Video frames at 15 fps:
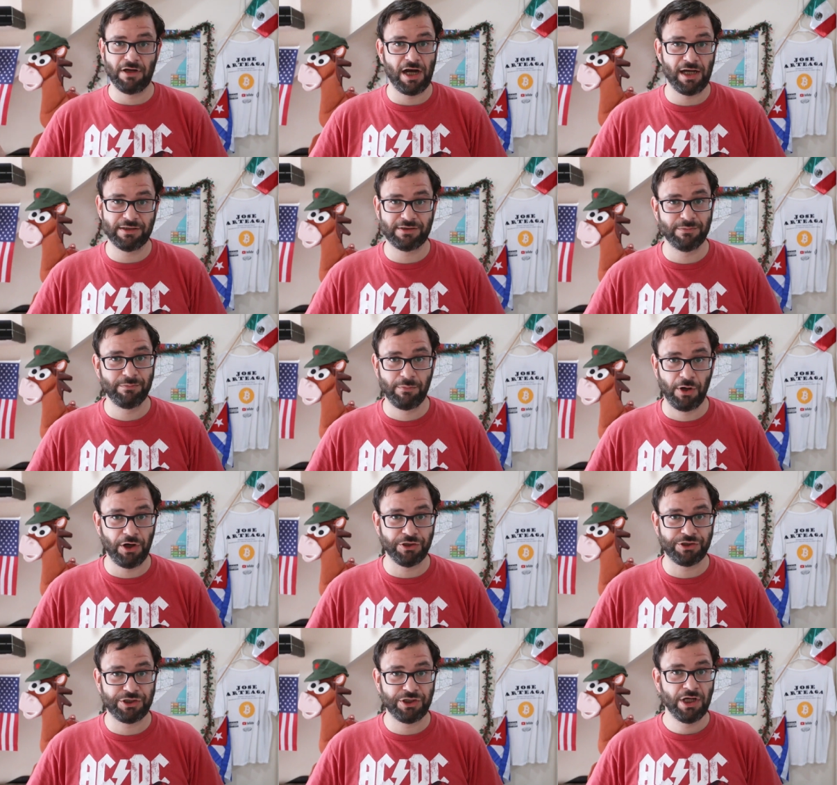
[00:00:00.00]
awesome
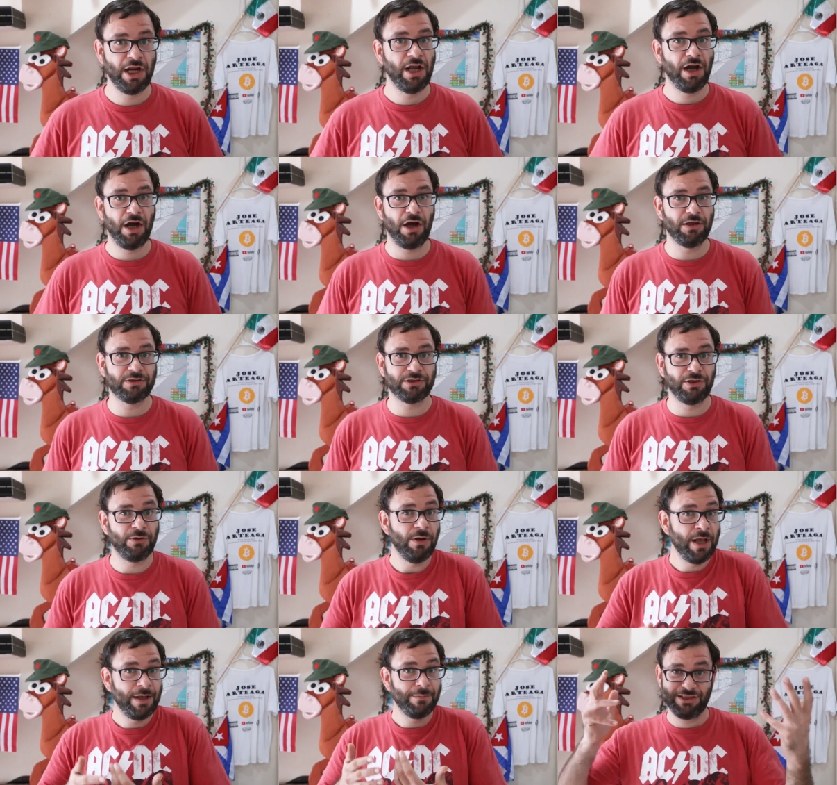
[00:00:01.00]
merch.
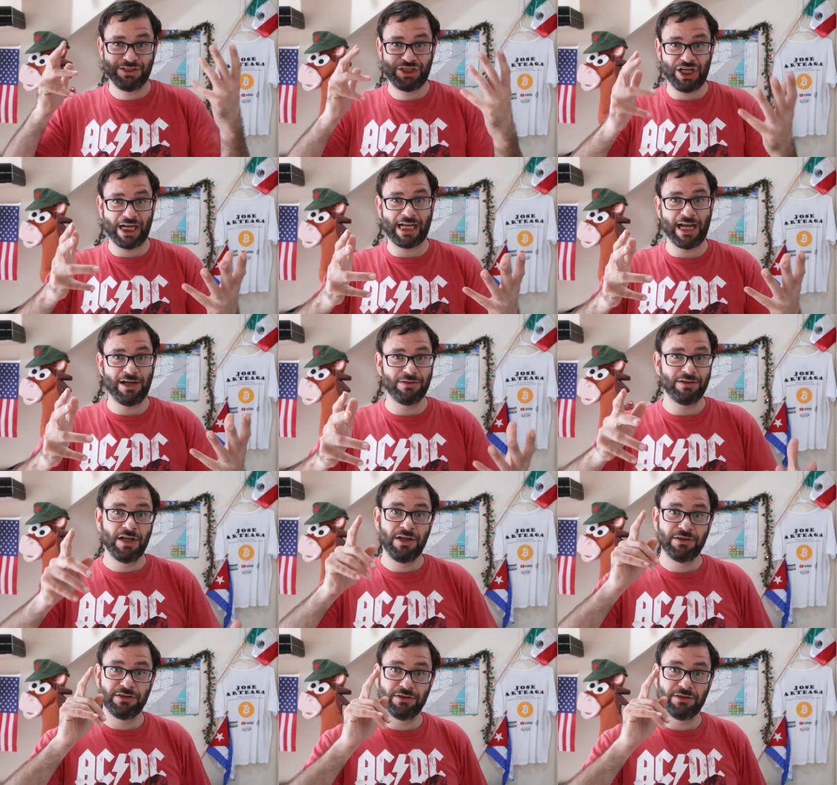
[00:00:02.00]
Also, check out